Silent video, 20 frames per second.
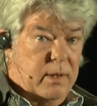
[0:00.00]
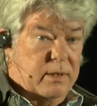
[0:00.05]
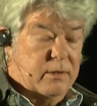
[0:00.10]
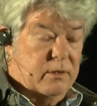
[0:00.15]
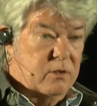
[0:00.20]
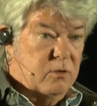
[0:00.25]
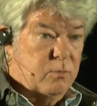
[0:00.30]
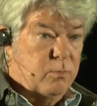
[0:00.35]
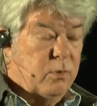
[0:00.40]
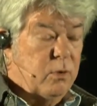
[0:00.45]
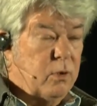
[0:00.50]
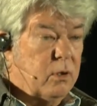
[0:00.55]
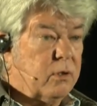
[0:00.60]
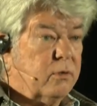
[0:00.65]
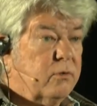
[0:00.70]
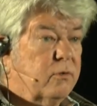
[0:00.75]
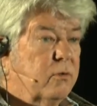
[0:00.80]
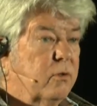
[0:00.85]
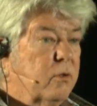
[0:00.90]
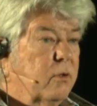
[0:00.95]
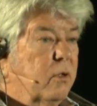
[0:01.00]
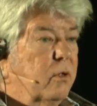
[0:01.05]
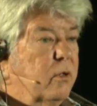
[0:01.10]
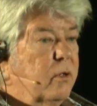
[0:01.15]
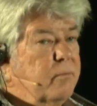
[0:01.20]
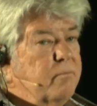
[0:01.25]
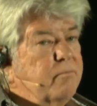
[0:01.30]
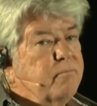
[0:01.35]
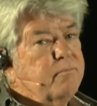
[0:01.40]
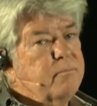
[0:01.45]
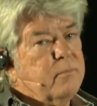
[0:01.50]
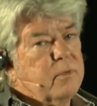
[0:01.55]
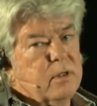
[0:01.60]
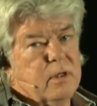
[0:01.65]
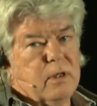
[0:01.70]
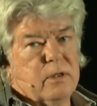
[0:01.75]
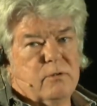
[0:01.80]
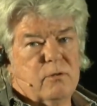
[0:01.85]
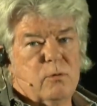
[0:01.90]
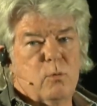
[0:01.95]
these books,
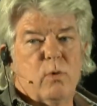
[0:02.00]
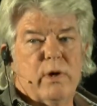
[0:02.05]
it's a